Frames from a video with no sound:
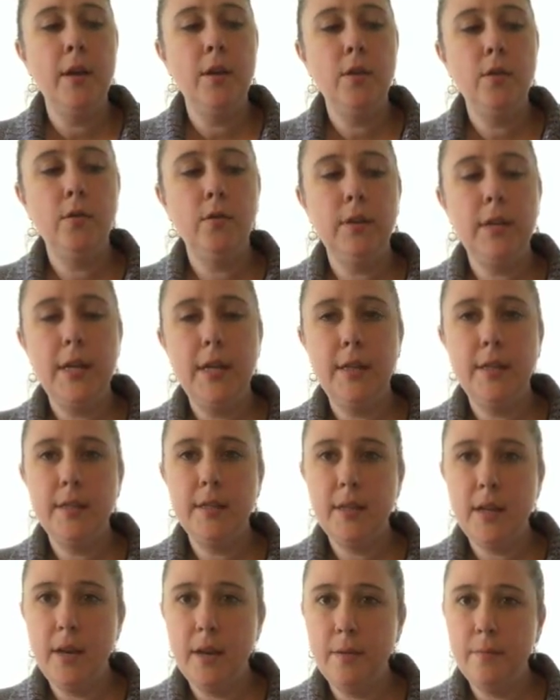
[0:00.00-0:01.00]
You'll need
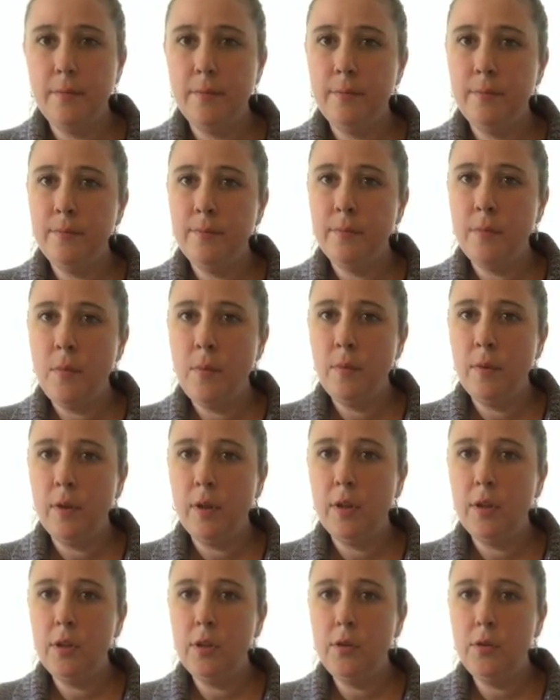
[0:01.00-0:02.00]
some
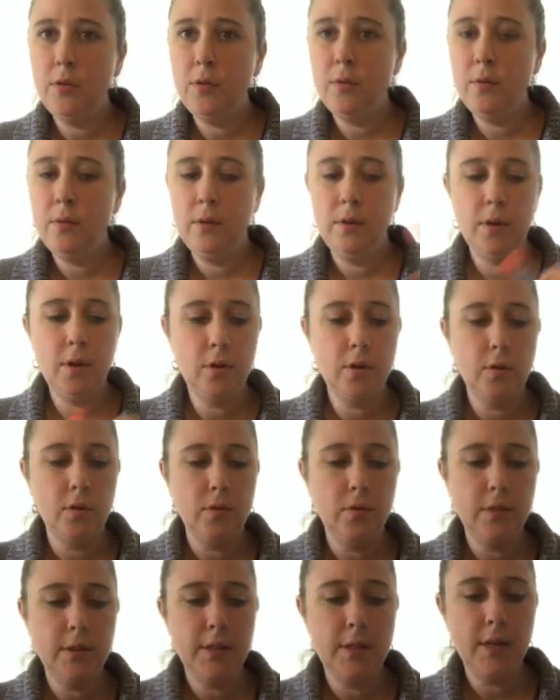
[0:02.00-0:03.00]
glue or glue
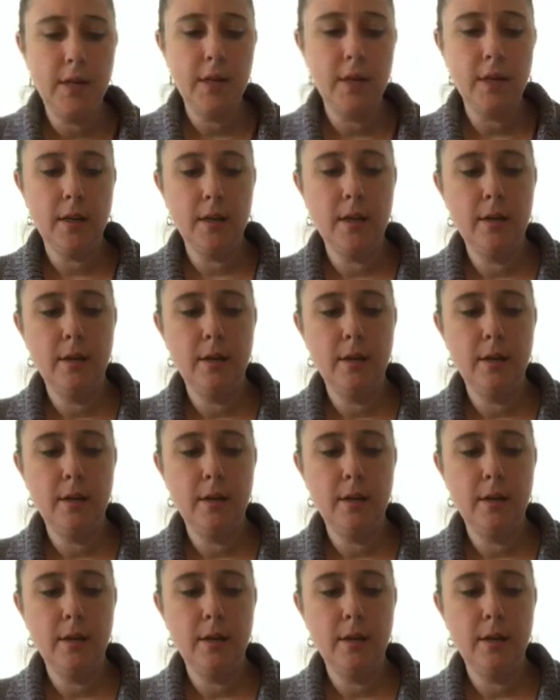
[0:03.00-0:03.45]
stick